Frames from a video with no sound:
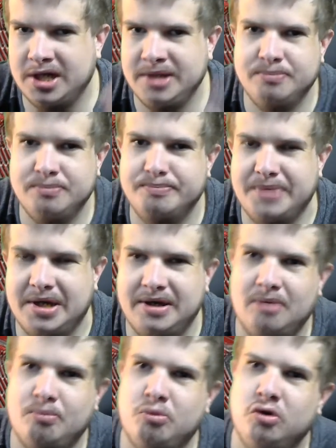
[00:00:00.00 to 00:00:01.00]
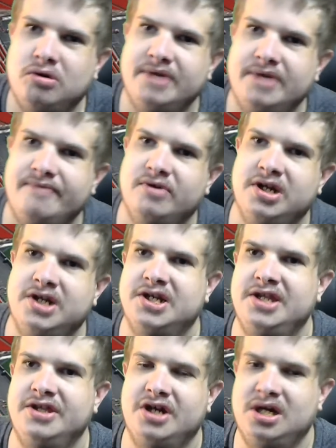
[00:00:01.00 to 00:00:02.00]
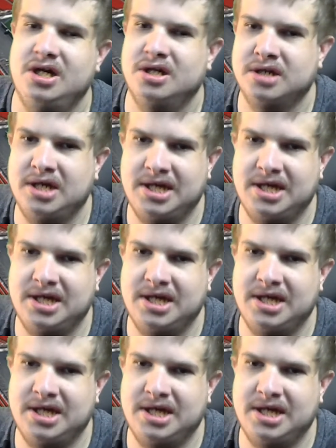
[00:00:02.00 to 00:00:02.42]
bit more overage than Turkey,